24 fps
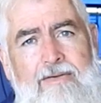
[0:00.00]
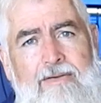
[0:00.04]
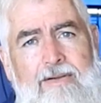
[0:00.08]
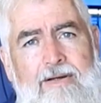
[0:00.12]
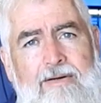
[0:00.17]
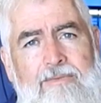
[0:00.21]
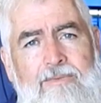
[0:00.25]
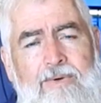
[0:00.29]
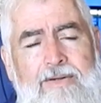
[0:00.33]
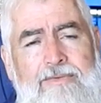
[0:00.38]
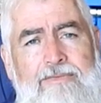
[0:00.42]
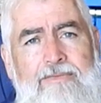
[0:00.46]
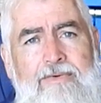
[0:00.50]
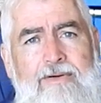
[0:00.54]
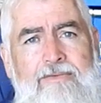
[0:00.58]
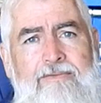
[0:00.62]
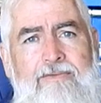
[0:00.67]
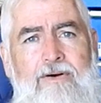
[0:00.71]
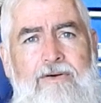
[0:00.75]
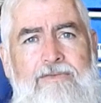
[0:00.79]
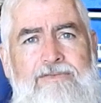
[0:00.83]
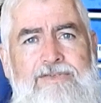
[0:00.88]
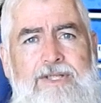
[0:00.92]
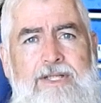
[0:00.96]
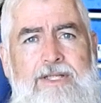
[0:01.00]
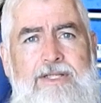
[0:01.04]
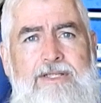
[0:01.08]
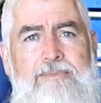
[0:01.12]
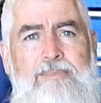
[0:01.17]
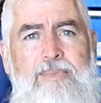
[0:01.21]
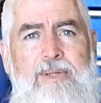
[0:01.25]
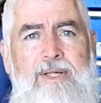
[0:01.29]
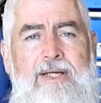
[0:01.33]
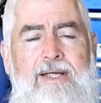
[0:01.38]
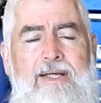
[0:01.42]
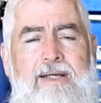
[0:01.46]
the 1356
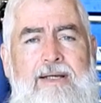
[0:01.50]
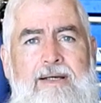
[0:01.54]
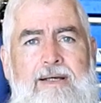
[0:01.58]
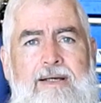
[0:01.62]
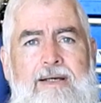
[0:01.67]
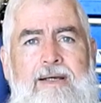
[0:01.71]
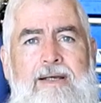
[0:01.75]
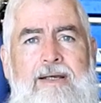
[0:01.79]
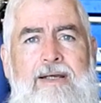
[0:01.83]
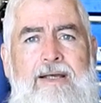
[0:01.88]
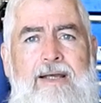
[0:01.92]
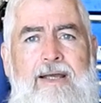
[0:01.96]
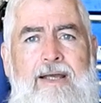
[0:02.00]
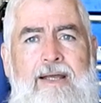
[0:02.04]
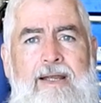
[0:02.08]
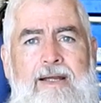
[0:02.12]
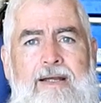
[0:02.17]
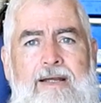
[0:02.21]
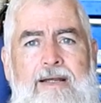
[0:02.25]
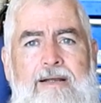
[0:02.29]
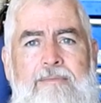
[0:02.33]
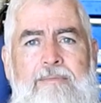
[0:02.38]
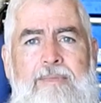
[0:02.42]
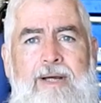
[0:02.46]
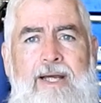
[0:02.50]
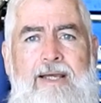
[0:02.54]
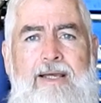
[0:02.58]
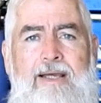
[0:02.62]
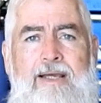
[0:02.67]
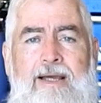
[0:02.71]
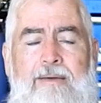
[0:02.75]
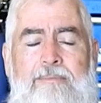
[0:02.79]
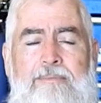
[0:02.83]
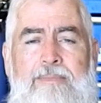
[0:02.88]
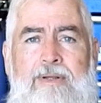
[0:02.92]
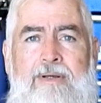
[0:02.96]
speed and make
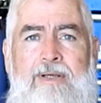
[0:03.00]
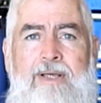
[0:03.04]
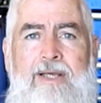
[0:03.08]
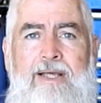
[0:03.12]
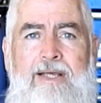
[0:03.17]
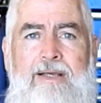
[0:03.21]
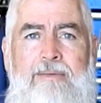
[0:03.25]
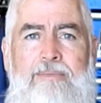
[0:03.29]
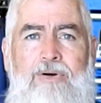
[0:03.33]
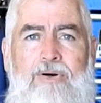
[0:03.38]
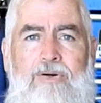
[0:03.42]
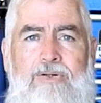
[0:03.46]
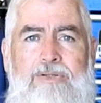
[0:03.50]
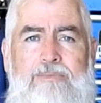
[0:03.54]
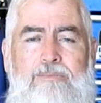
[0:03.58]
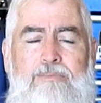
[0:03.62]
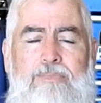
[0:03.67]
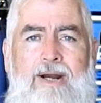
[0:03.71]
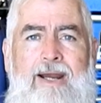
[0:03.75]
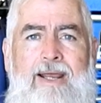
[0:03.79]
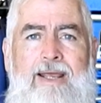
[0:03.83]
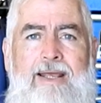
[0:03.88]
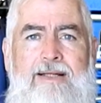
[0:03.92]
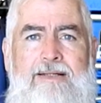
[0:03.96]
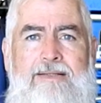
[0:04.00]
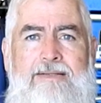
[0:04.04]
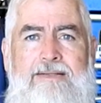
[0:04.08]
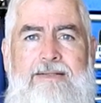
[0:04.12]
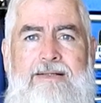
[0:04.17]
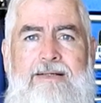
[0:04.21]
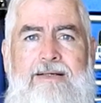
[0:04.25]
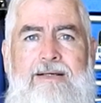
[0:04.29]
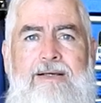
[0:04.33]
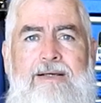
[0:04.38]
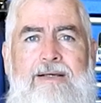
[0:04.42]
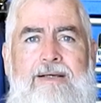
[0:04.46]
a couple of gearbox
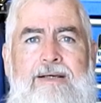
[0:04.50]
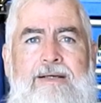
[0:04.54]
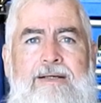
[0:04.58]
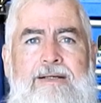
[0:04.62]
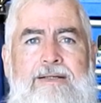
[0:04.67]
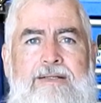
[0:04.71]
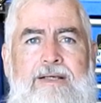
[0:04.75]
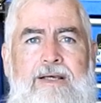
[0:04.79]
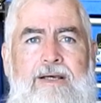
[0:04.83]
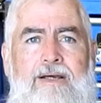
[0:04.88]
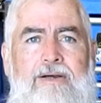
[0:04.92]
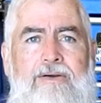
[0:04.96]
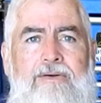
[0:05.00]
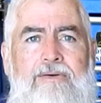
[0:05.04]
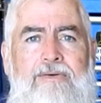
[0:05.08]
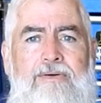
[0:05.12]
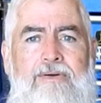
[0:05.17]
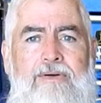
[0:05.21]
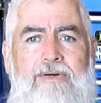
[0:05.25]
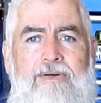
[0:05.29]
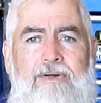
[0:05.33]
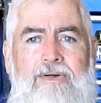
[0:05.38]
brackets so